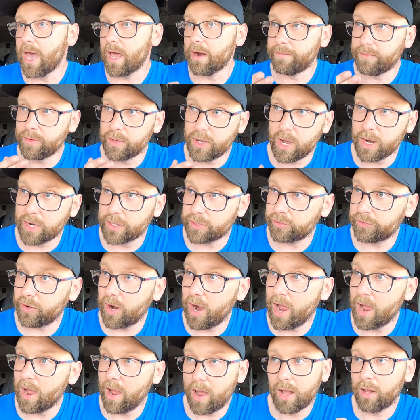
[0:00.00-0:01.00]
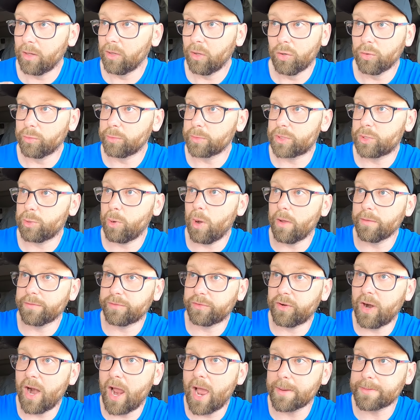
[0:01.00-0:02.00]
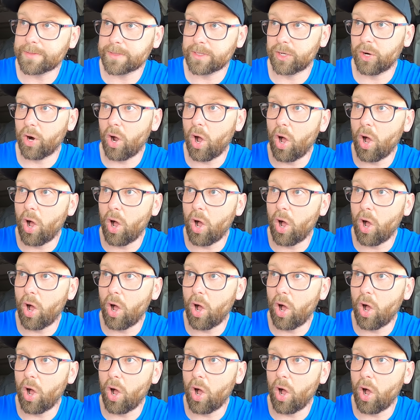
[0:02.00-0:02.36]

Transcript: And if you got a strap, a load with twelve straps and